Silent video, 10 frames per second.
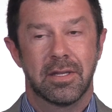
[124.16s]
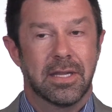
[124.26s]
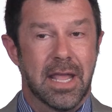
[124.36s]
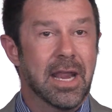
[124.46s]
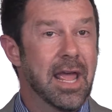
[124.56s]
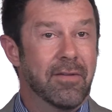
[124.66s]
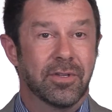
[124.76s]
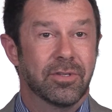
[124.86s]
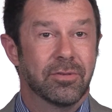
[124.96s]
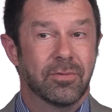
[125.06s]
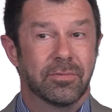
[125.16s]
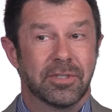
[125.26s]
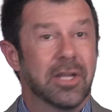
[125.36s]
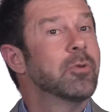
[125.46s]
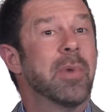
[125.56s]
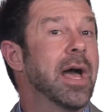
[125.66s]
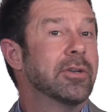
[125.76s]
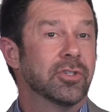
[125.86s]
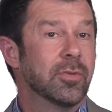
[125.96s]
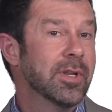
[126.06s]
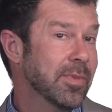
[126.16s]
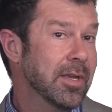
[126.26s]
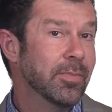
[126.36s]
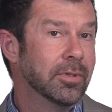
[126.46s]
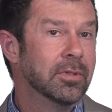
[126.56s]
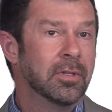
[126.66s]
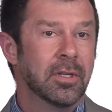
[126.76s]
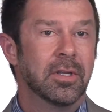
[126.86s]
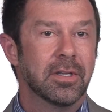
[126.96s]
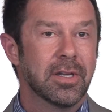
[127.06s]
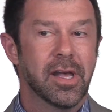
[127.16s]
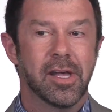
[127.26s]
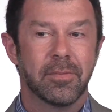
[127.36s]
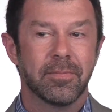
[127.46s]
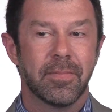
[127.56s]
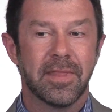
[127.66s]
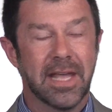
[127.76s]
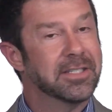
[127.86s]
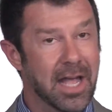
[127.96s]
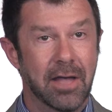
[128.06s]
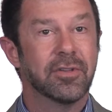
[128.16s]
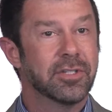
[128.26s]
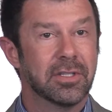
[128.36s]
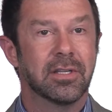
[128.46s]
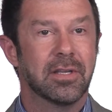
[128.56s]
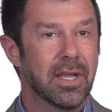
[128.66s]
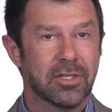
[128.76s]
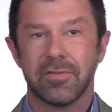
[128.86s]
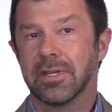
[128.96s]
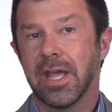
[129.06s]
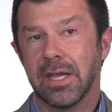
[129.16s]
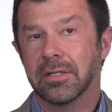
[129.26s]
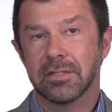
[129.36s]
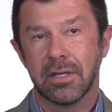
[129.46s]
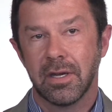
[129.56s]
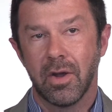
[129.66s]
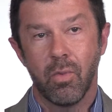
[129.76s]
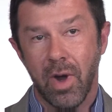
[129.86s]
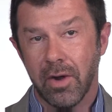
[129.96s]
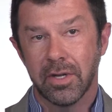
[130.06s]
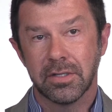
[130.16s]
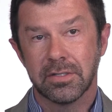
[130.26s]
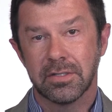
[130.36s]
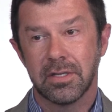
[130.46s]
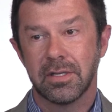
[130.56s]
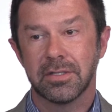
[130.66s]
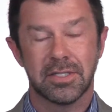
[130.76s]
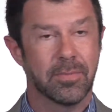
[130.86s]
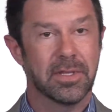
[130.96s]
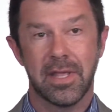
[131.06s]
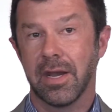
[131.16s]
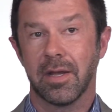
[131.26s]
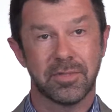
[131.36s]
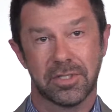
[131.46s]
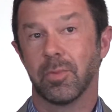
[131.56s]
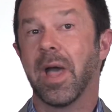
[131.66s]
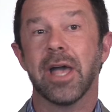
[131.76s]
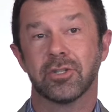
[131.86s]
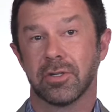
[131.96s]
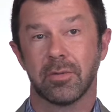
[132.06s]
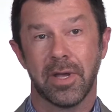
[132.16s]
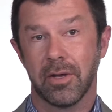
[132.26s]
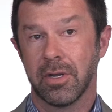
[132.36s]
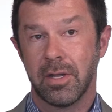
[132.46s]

again, having to say goodbye to so many people, that's obviously HIV and AIDS, and awareness is something that I'm still passionate about.